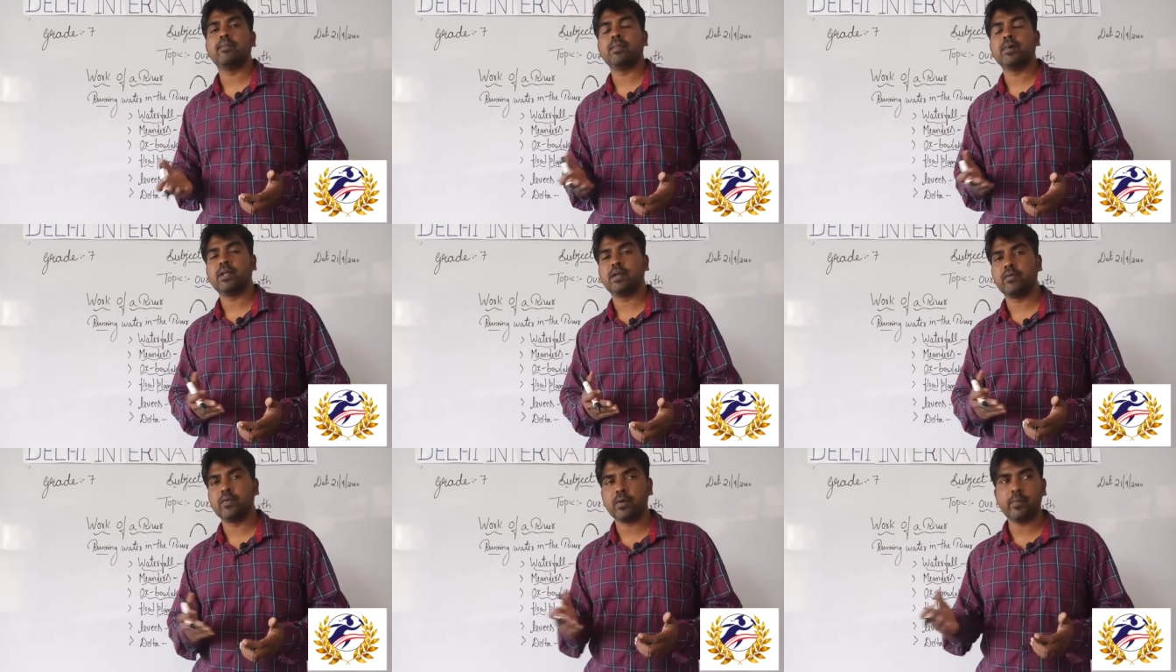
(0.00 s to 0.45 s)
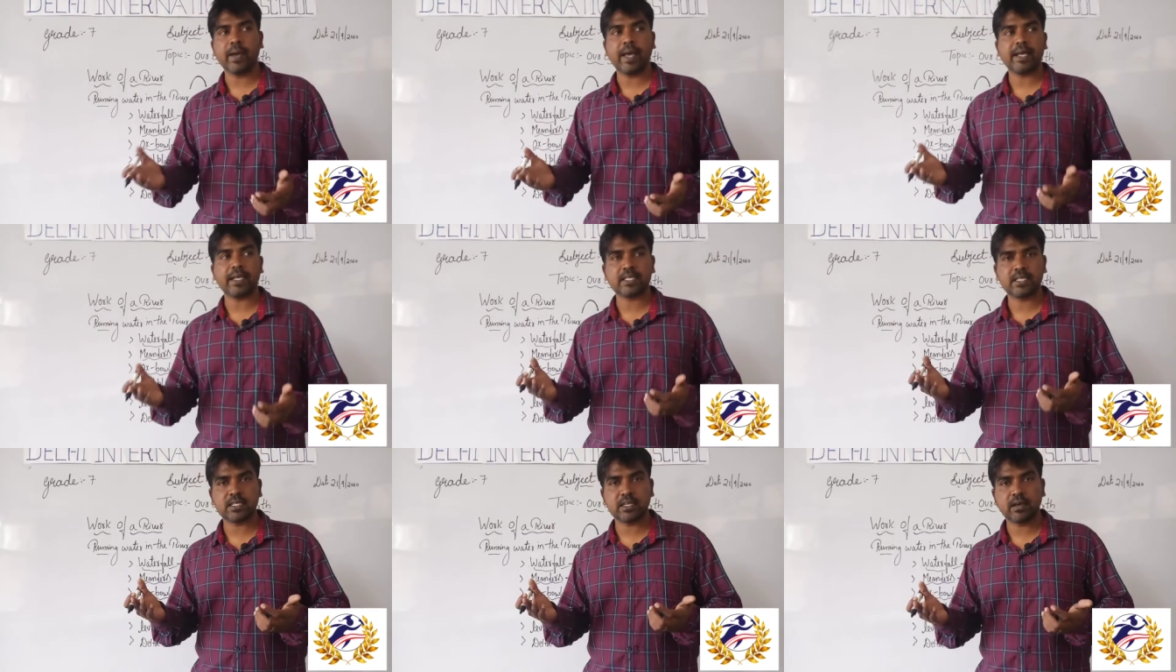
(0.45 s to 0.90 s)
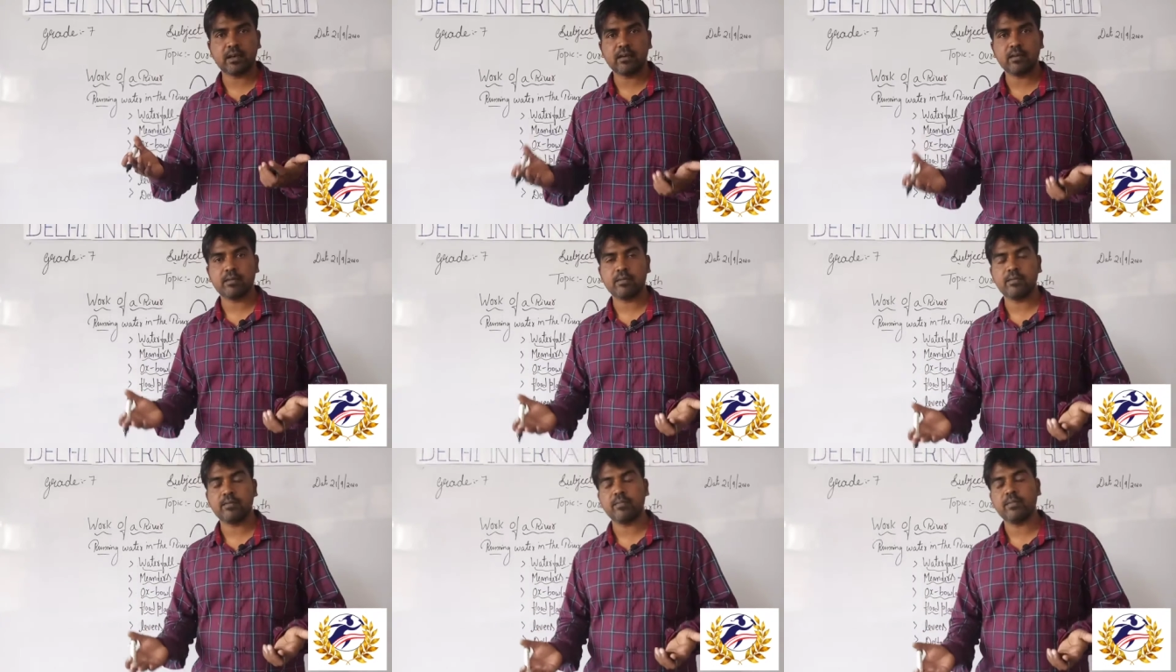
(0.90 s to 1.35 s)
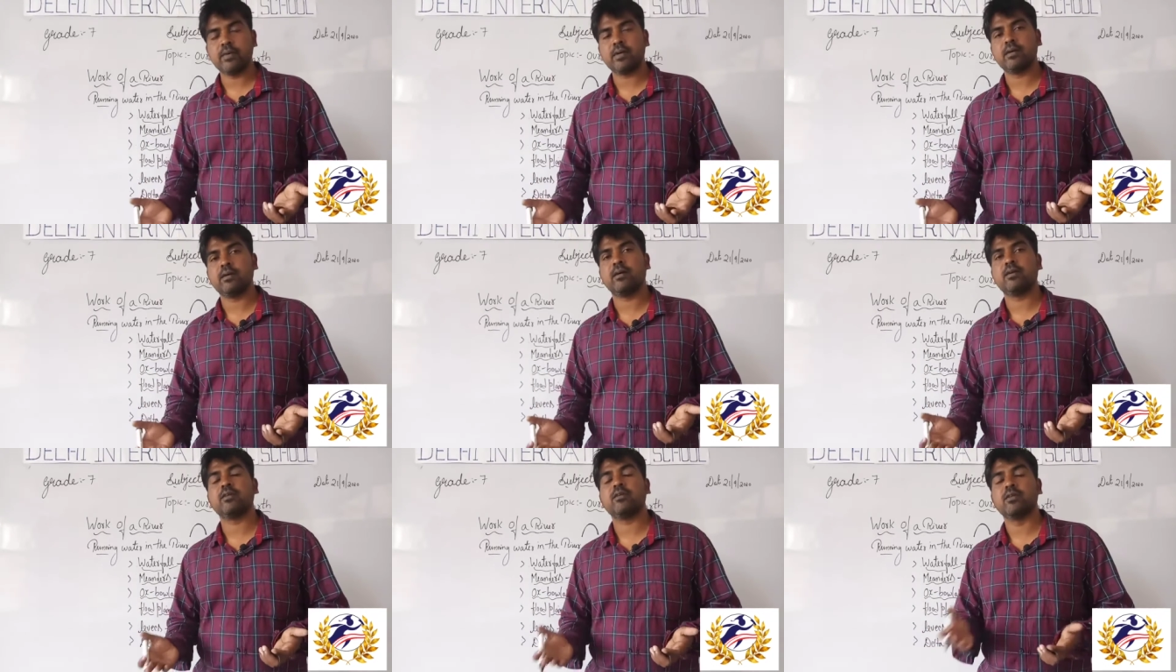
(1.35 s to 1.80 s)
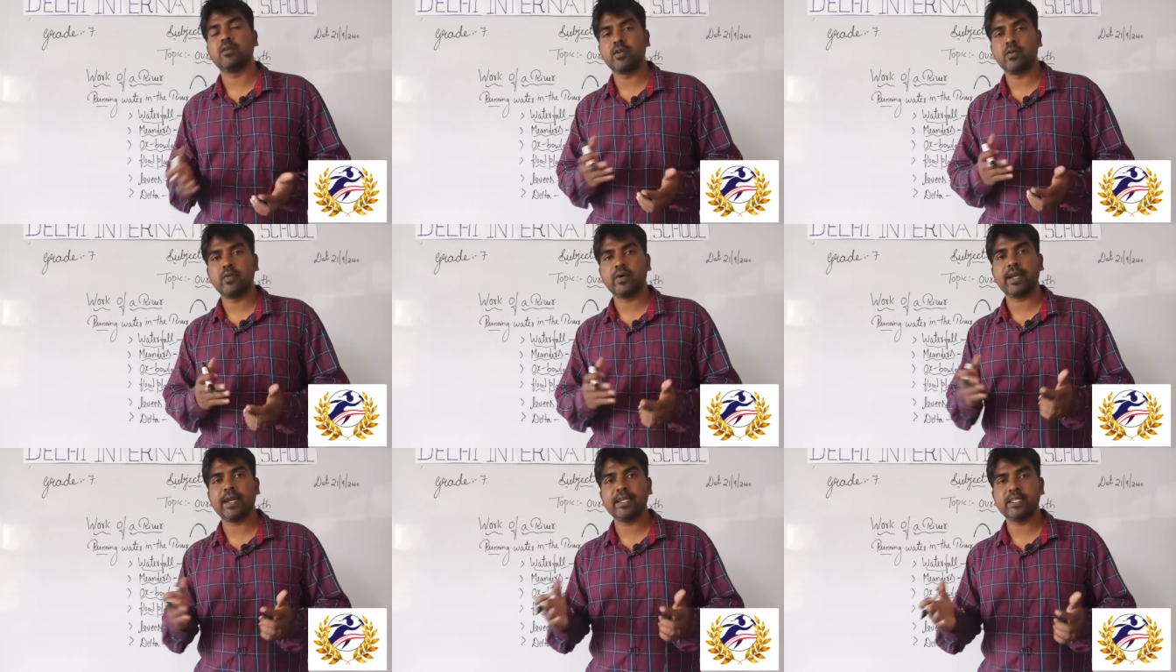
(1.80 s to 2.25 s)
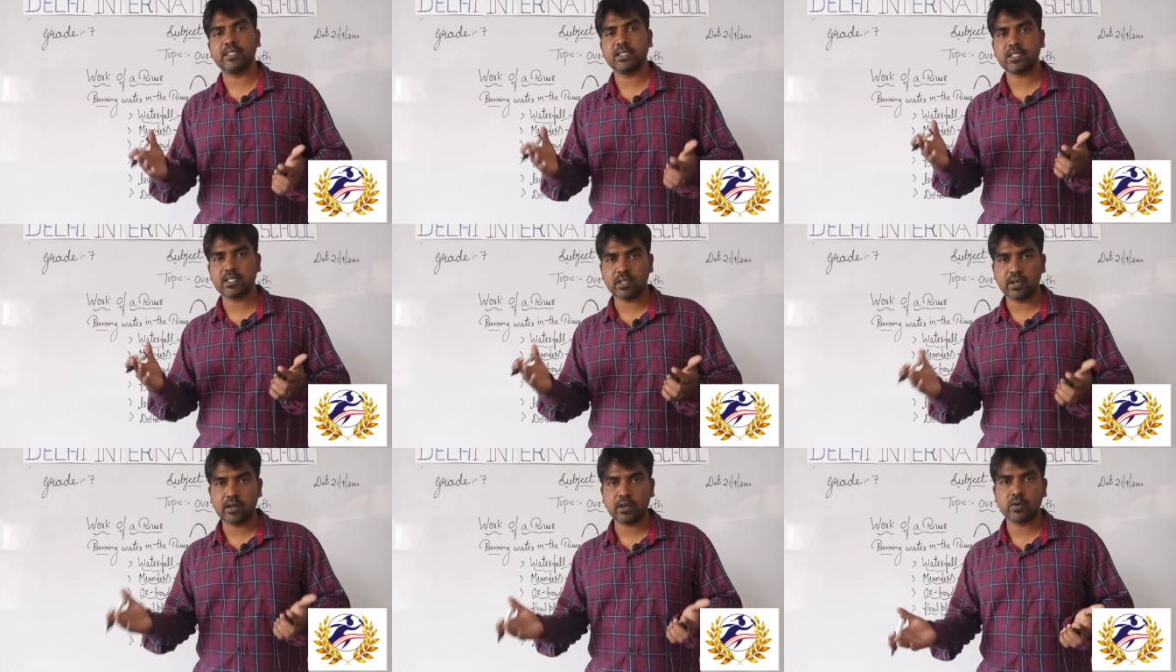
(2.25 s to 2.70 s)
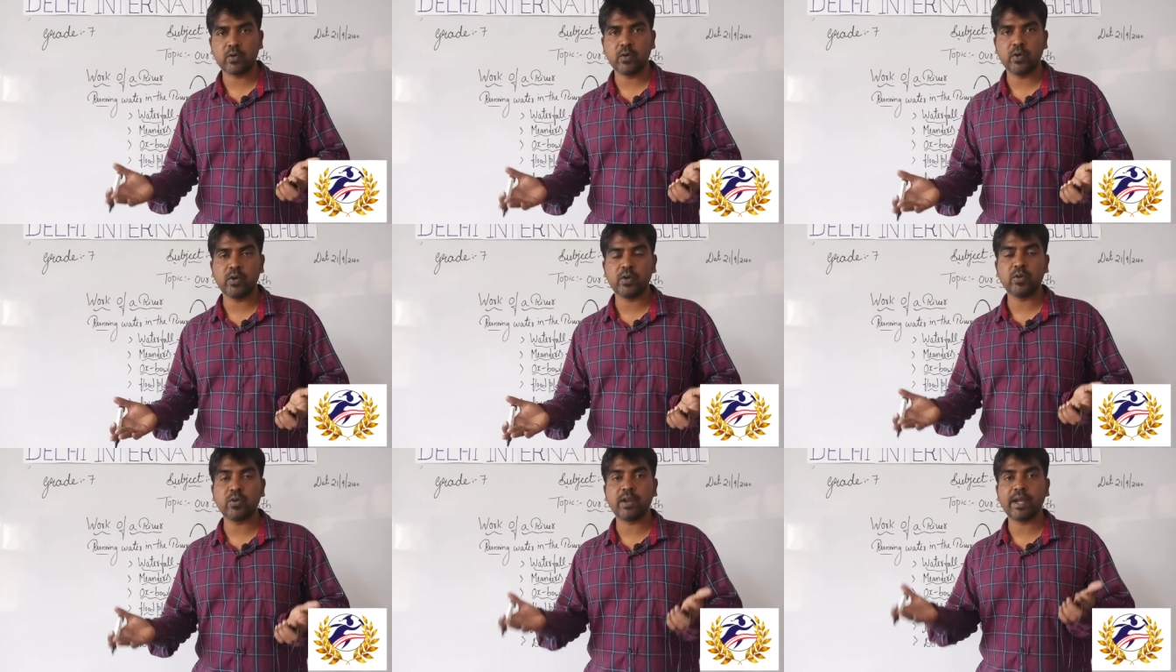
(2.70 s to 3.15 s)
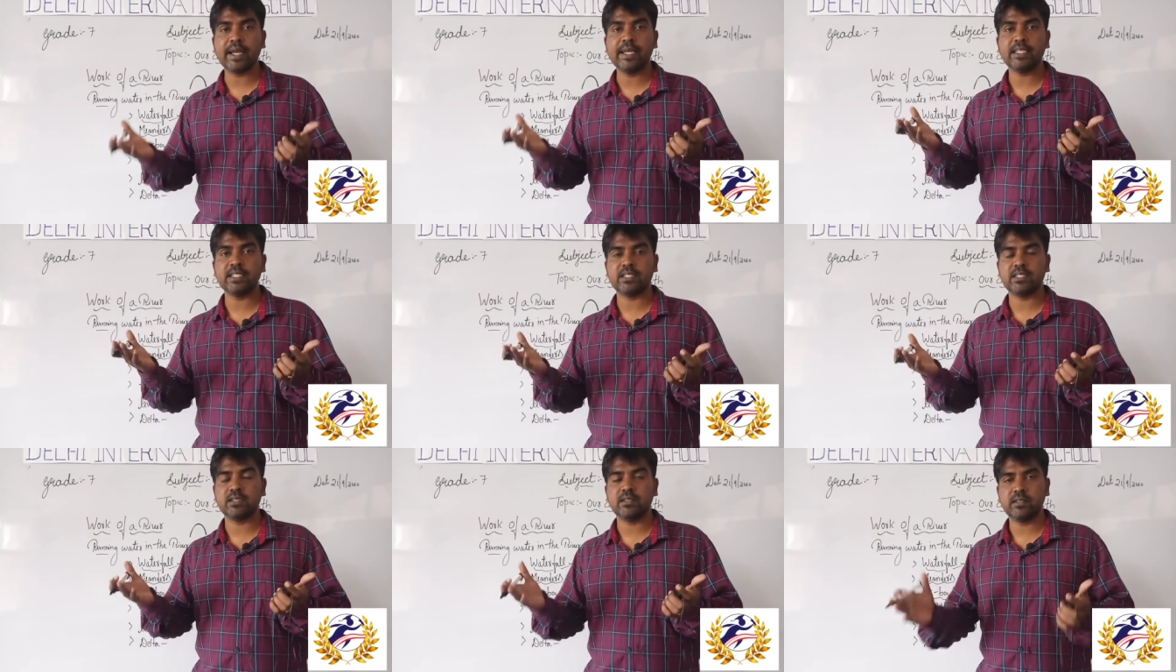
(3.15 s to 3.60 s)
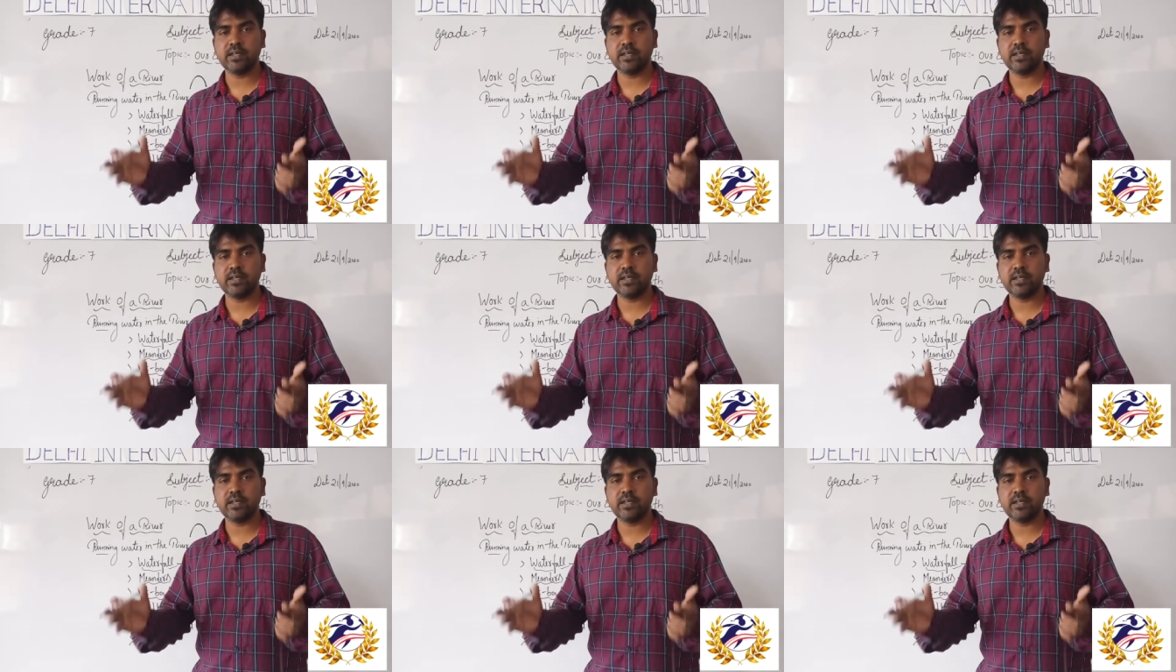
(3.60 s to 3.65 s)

river banks or river edges are going to rise.